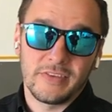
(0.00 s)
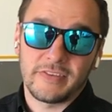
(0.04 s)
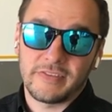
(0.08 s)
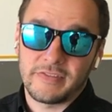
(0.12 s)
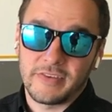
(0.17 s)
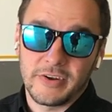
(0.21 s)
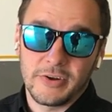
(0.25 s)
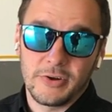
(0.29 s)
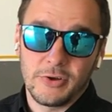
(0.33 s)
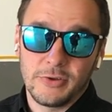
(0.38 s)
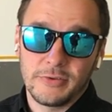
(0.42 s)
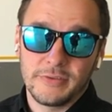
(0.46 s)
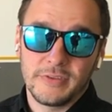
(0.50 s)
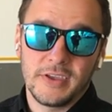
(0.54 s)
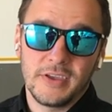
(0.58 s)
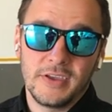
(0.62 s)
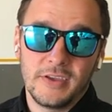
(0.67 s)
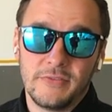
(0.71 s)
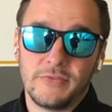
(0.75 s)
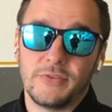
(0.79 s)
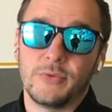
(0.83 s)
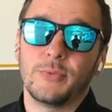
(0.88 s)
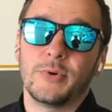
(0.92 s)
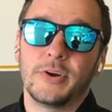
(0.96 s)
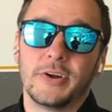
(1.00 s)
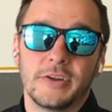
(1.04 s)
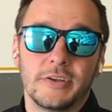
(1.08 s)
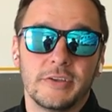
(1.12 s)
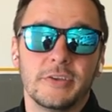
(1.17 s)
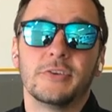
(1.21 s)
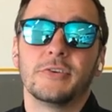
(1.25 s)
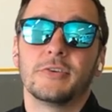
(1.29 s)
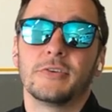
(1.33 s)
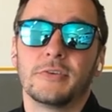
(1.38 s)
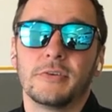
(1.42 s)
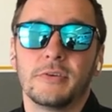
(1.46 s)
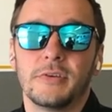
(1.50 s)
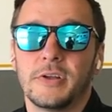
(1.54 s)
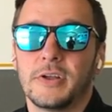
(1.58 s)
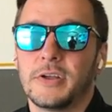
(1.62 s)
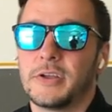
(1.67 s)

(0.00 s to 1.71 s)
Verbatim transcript: the sun all day if you want your